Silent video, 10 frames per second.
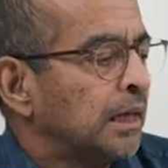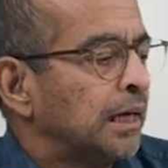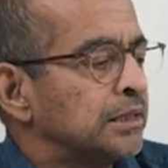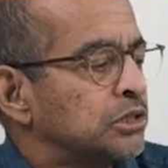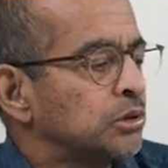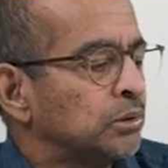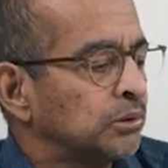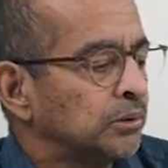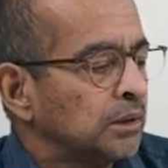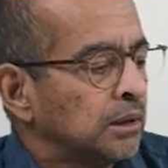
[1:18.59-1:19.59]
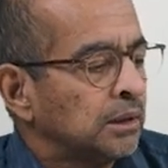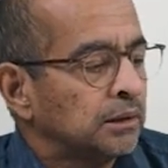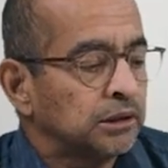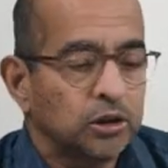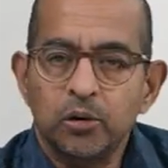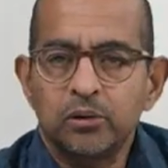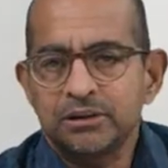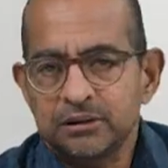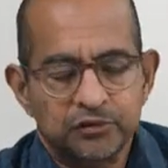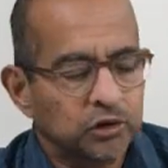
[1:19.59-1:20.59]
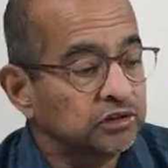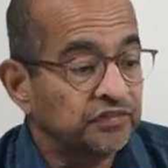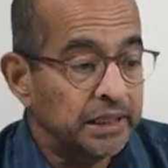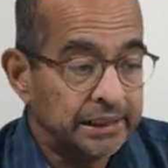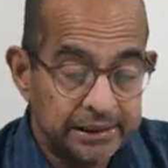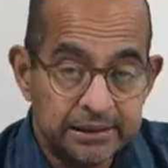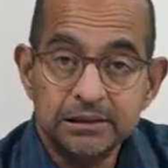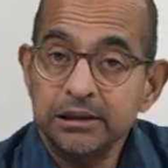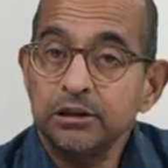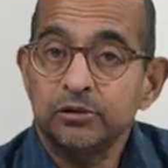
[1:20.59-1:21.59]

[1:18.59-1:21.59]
And so the code is, of course, very easy.